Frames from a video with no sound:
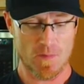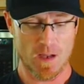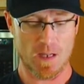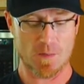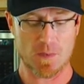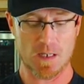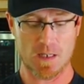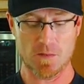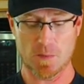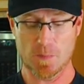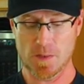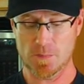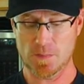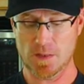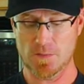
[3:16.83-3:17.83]
I'm kind of a
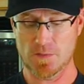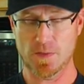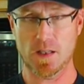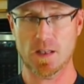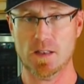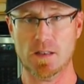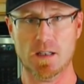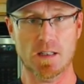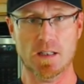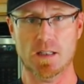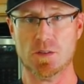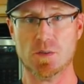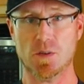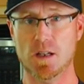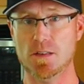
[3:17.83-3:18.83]
pumpkin fan. I
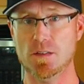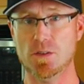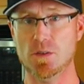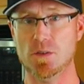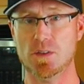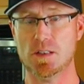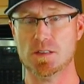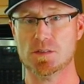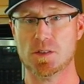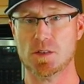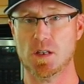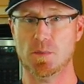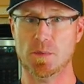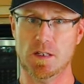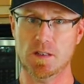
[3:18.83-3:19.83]
like trying the new things that are
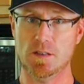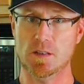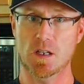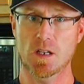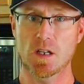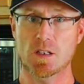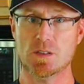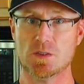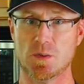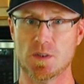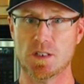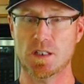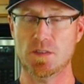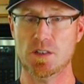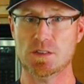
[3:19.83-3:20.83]
coming out. So we're
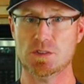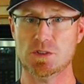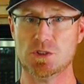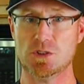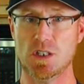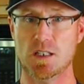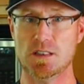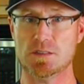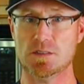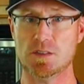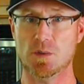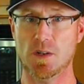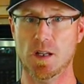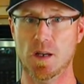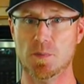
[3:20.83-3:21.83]
gonna give these a shot and see
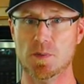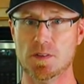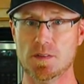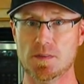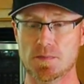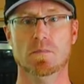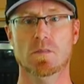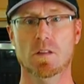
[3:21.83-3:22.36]
what happens.